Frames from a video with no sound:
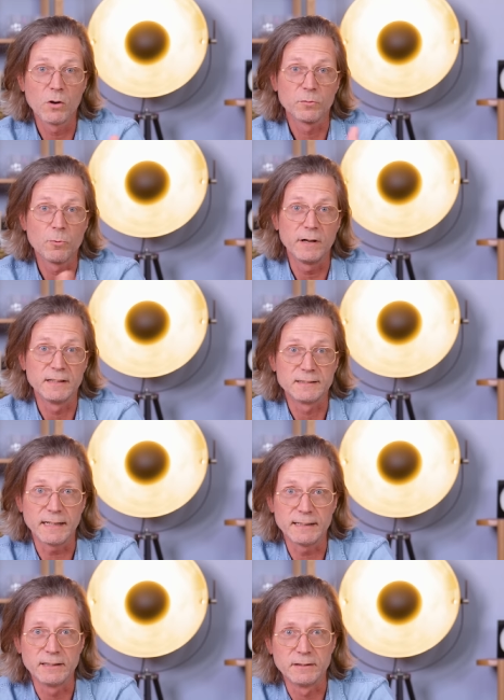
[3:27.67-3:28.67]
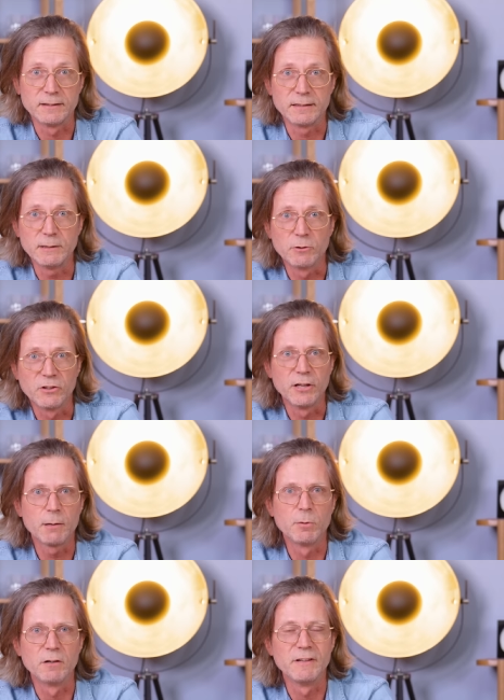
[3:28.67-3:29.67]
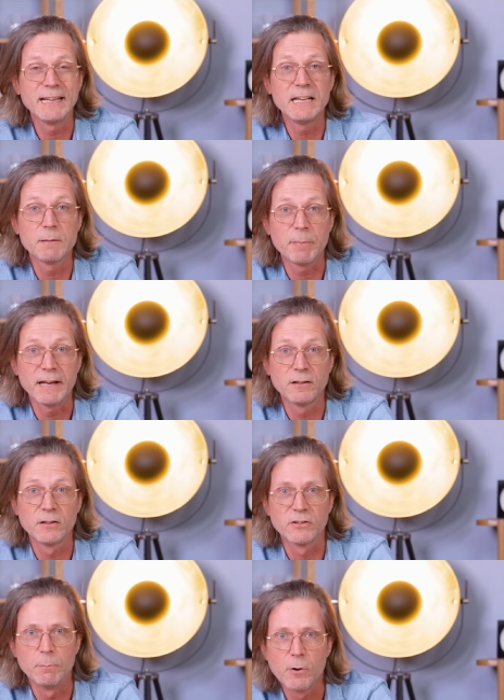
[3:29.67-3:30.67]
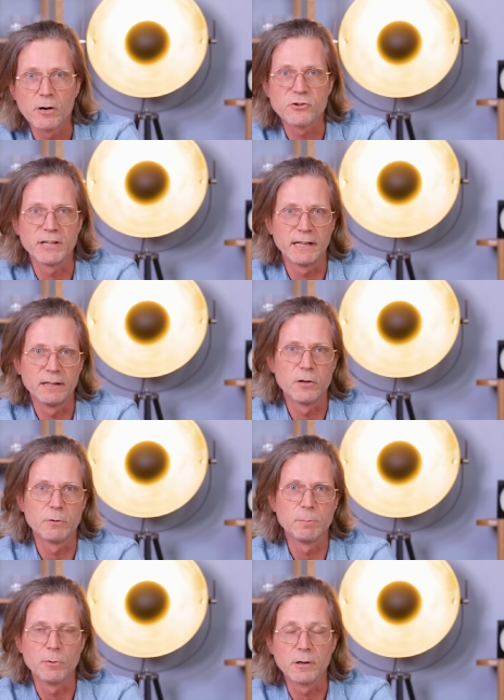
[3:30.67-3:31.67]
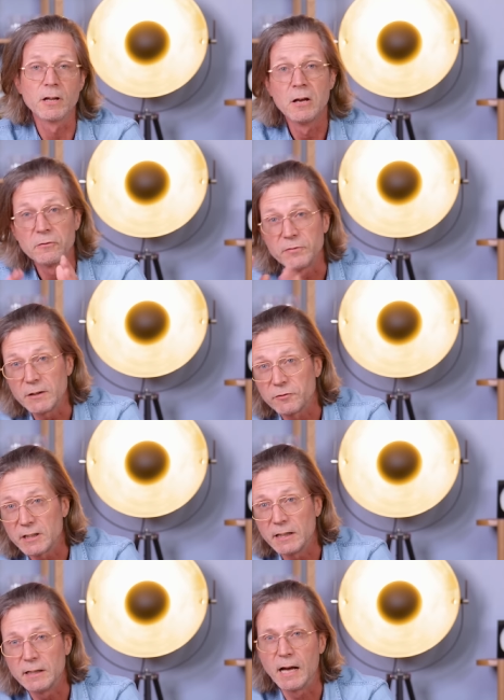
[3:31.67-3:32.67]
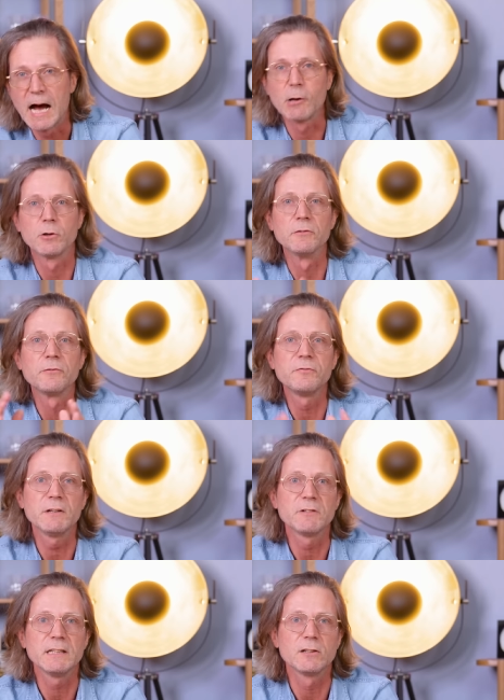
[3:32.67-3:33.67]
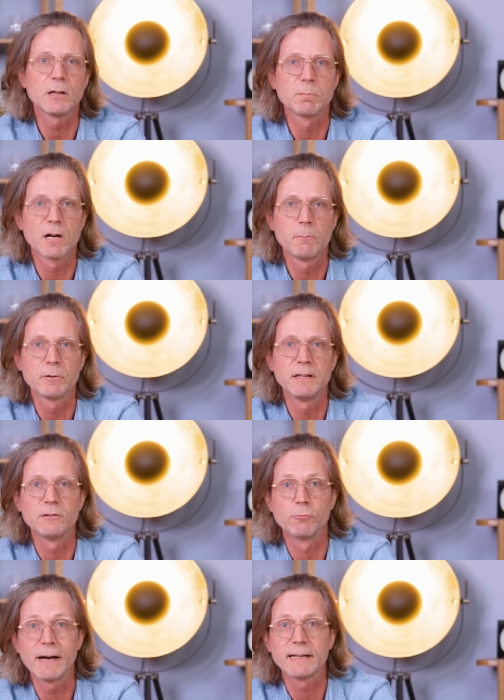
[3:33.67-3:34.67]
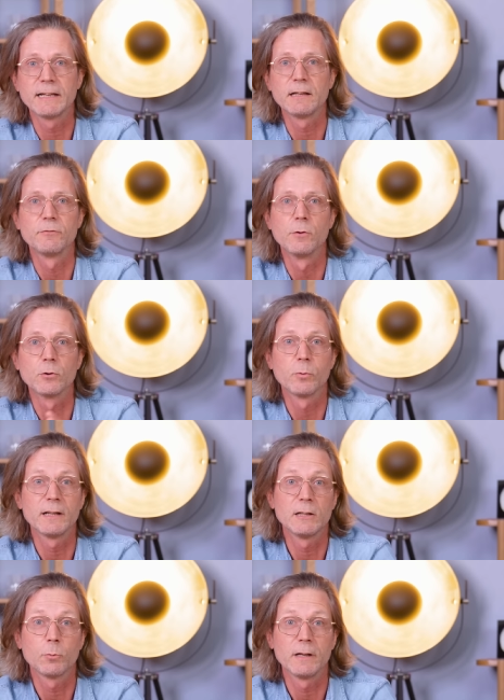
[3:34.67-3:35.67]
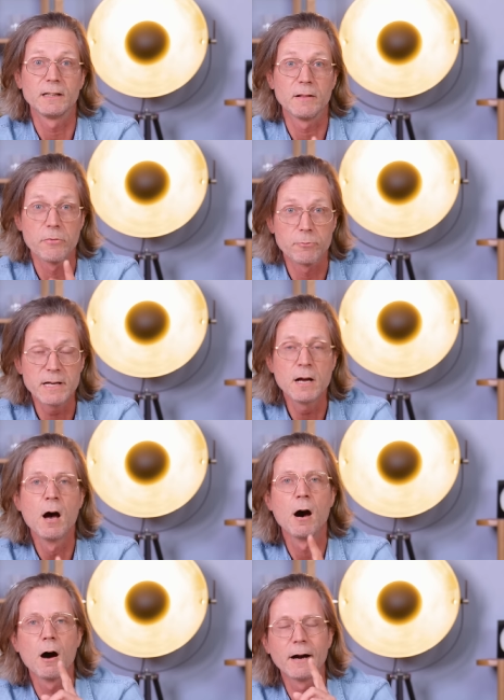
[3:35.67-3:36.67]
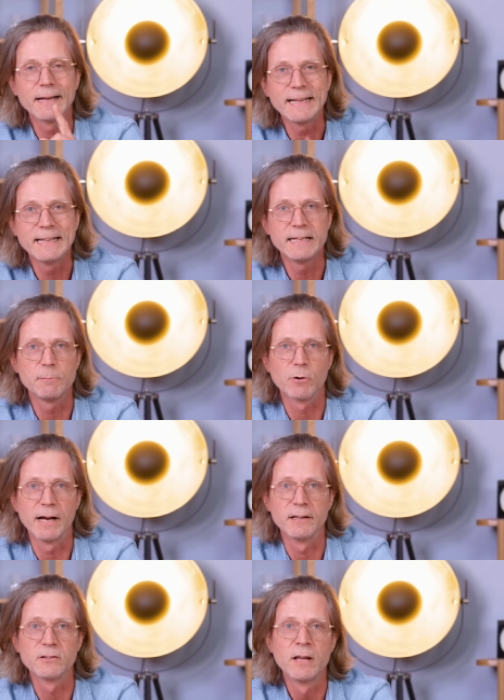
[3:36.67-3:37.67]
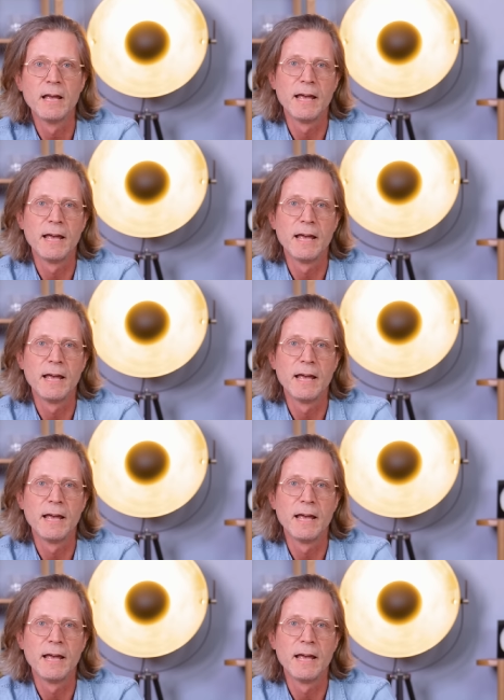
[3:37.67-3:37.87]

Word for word: What's more exciting to see was the number of independents emerging in the report. 15 out of 50 top companies ranking for 2023 are indie brands.